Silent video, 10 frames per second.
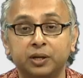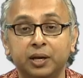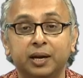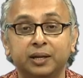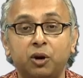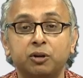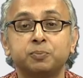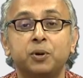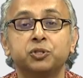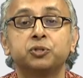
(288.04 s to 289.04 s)
uh,
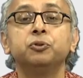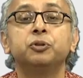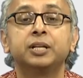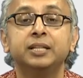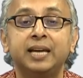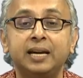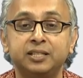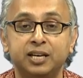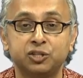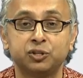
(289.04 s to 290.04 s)
corresponds to
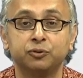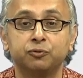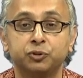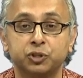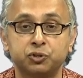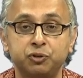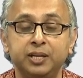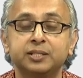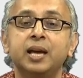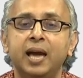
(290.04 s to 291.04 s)
concatenation for
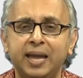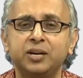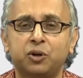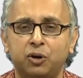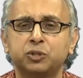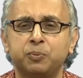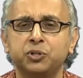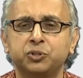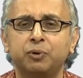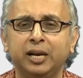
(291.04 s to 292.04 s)
strings and it
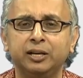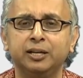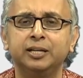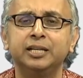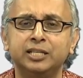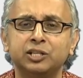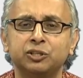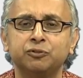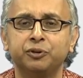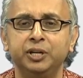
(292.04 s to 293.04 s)
corresponds to regular
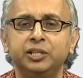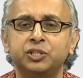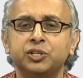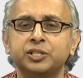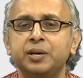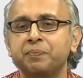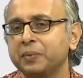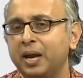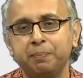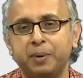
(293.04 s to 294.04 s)
addition for integers
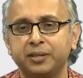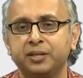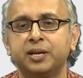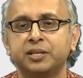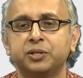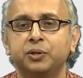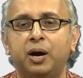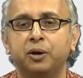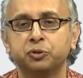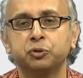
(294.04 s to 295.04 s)
and Python doesn't know
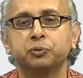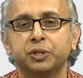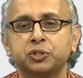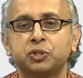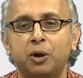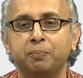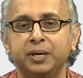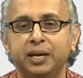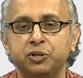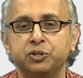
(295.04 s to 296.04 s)
how to do this
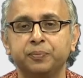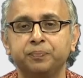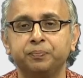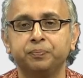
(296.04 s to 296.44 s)
combination.